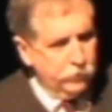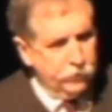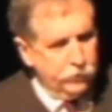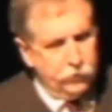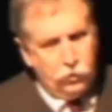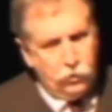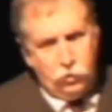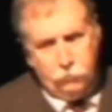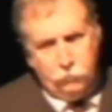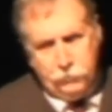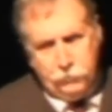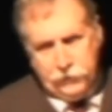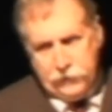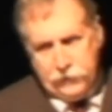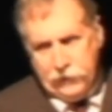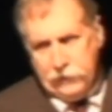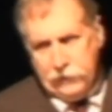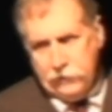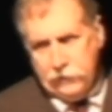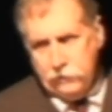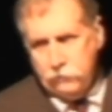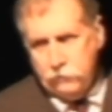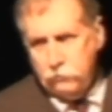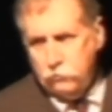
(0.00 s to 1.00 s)
It all
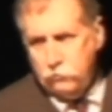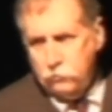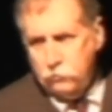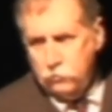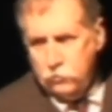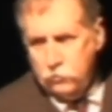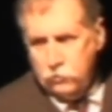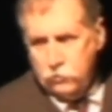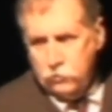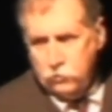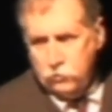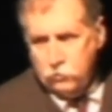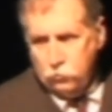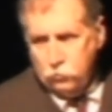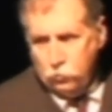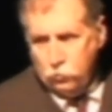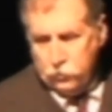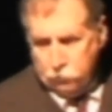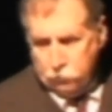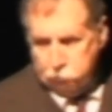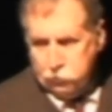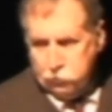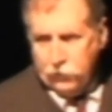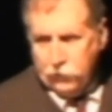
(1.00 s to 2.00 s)
began
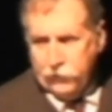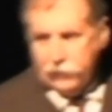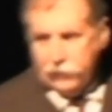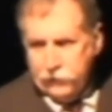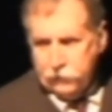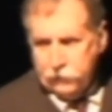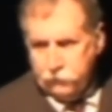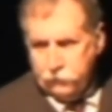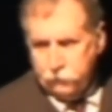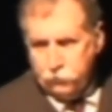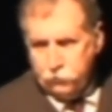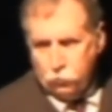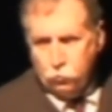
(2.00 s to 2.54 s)
with a plan